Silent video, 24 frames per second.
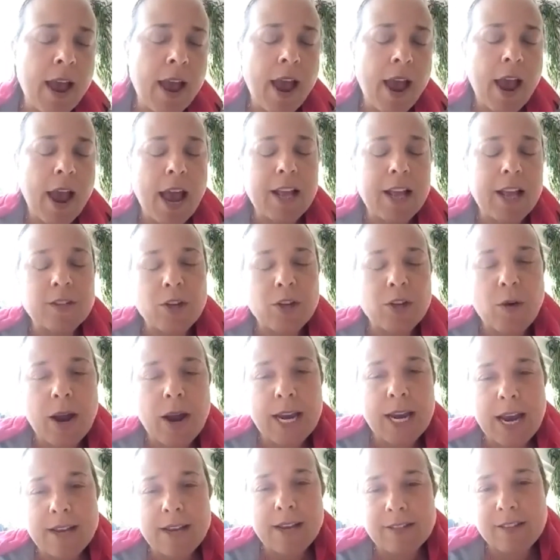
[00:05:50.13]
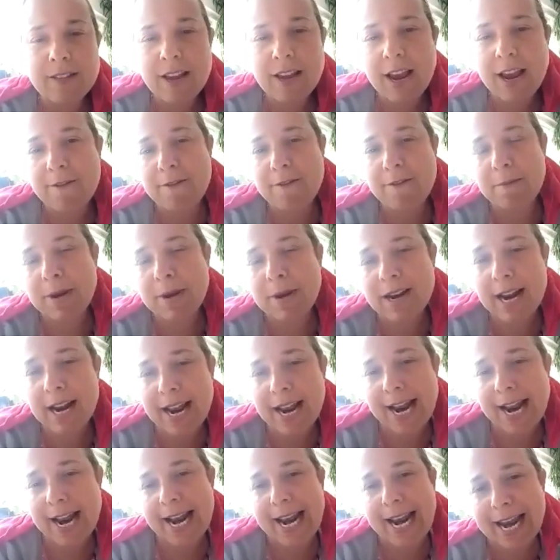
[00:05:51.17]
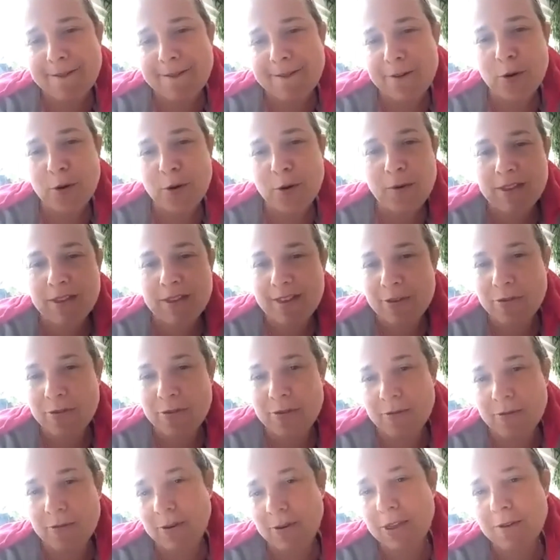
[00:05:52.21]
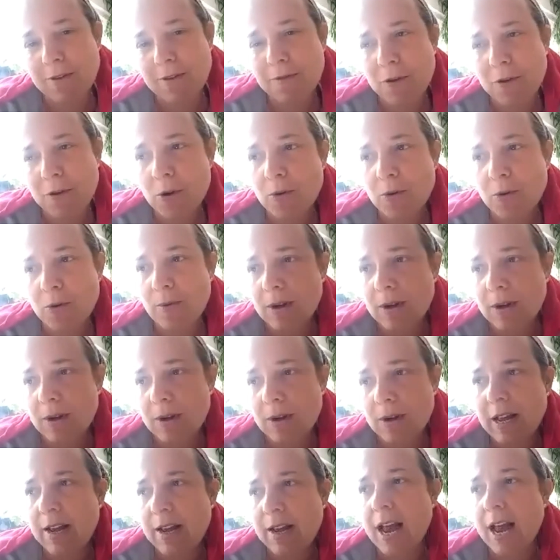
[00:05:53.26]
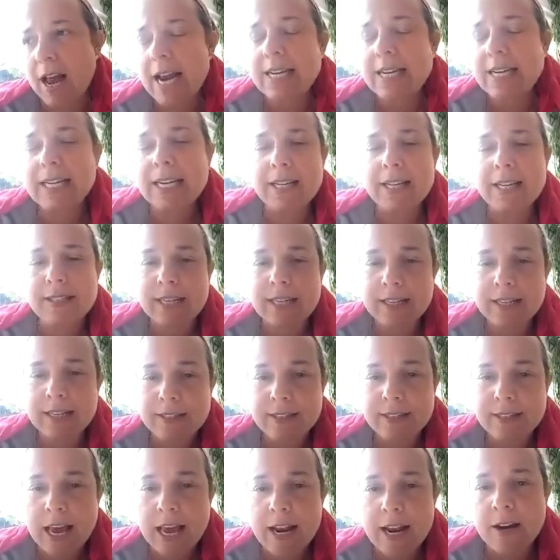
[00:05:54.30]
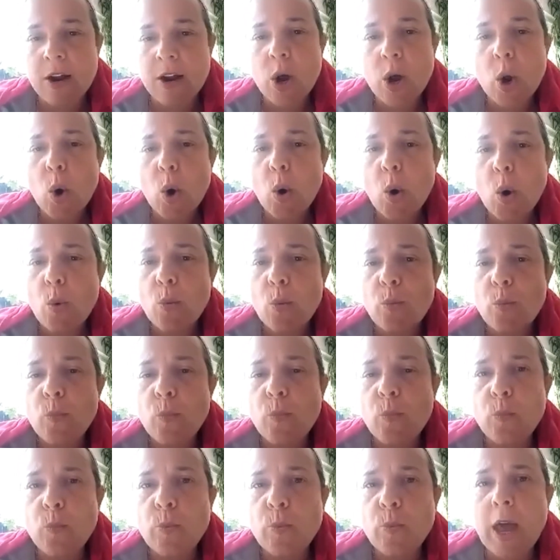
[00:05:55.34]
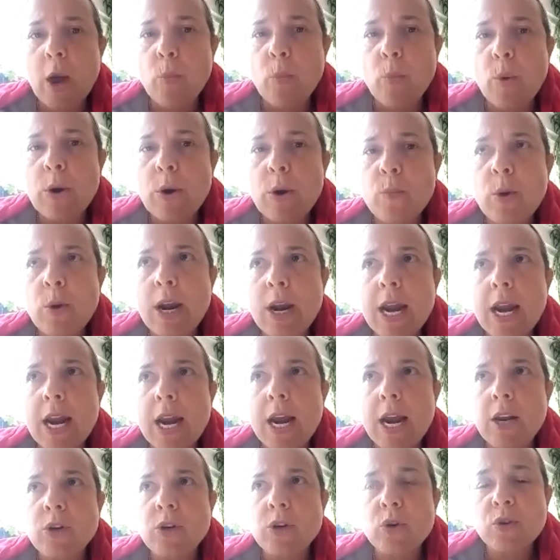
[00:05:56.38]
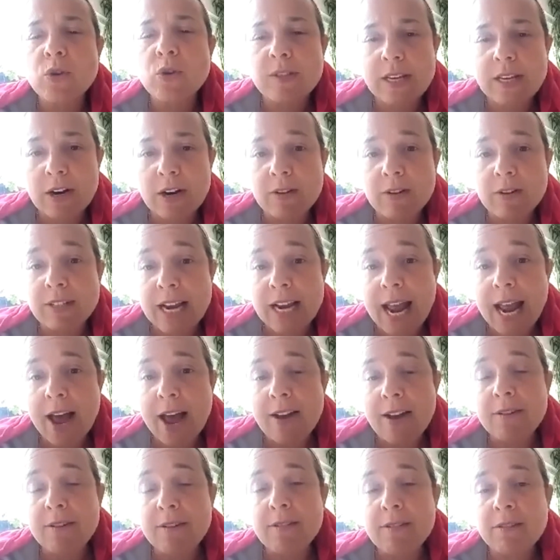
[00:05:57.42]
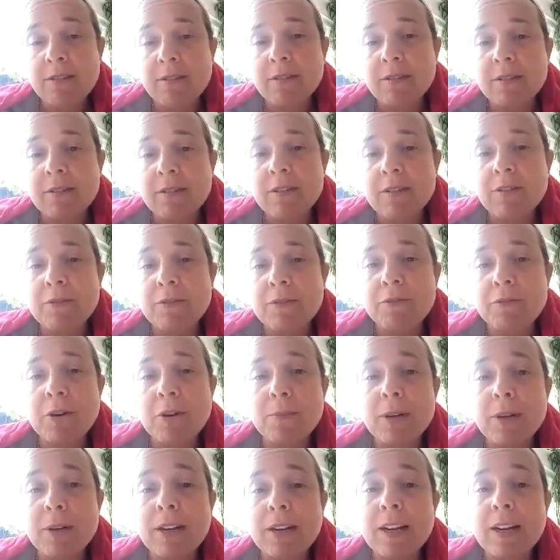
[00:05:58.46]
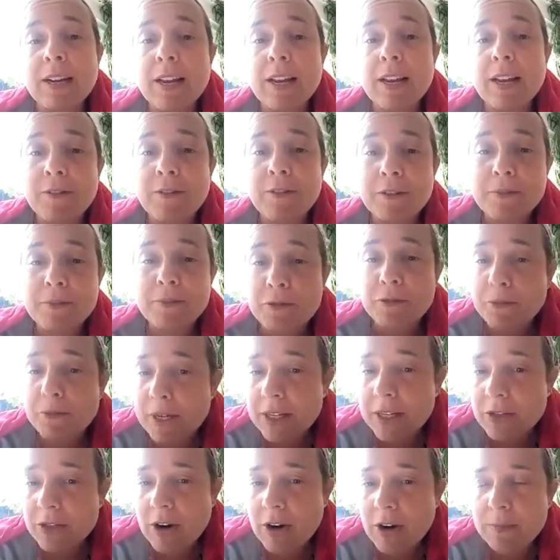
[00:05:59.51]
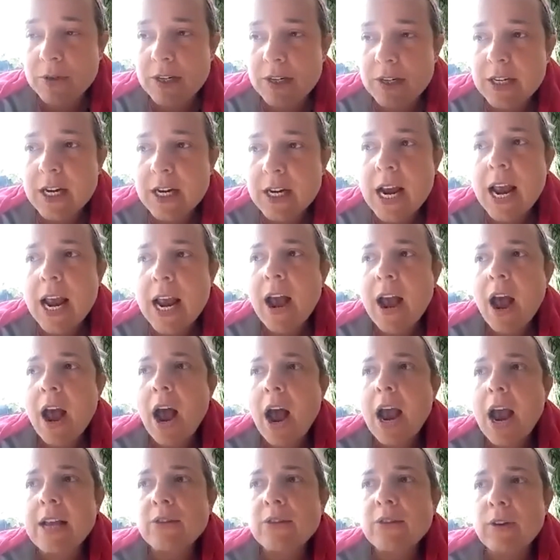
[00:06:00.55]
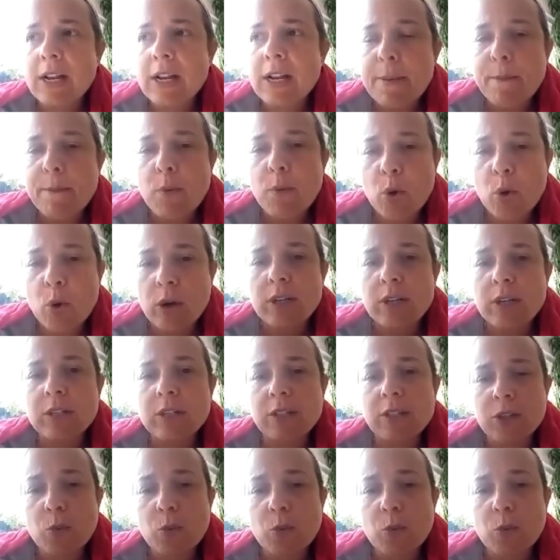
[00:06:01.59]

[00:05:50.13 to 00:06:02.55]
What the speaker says: And so I guess if I'm going to leave you with a few ideas, it's that when we do settle down from a disruption, it's really important to